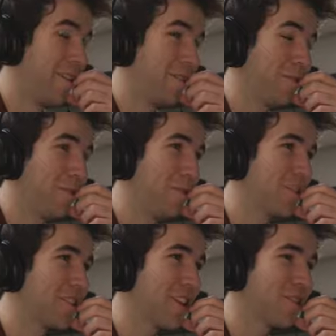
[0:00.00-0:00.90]
So if you
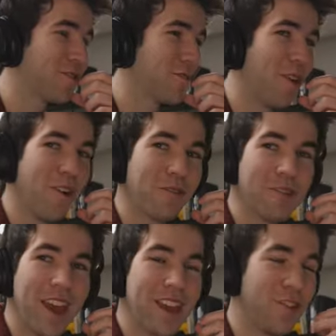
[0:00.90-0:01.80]
just touch the wrong
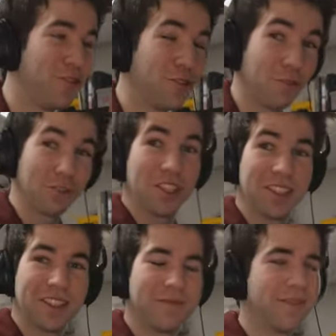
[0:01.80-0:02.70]
thing, can you just go
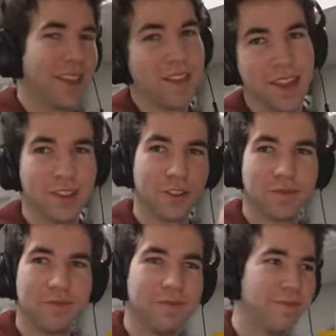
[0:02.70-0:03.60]
tss, and then
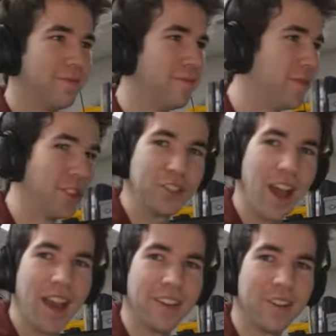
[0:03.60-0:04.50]
you're done?